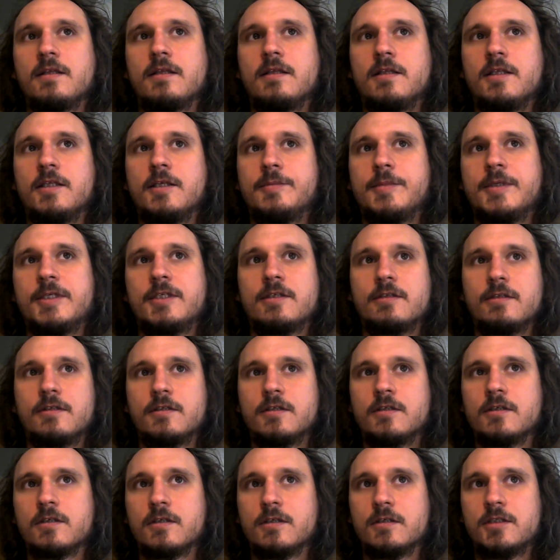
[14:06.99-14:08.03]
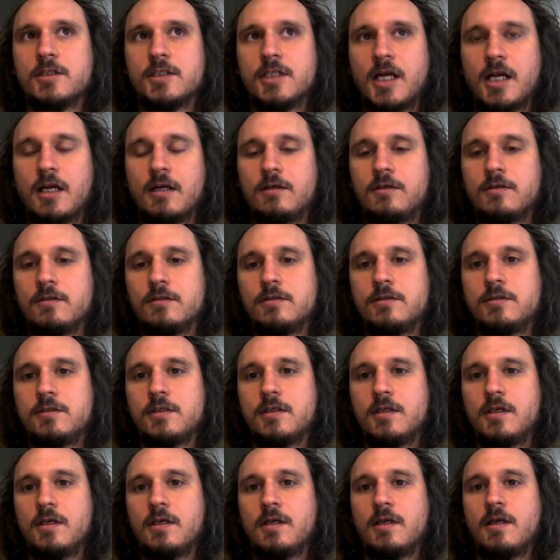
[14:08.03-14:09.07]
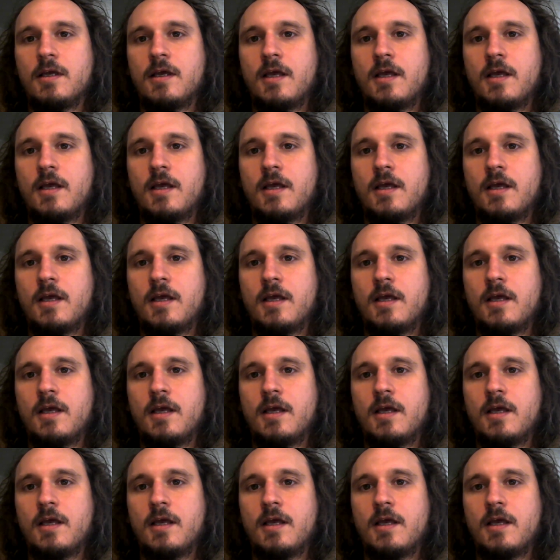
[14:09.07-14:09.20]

limit their child's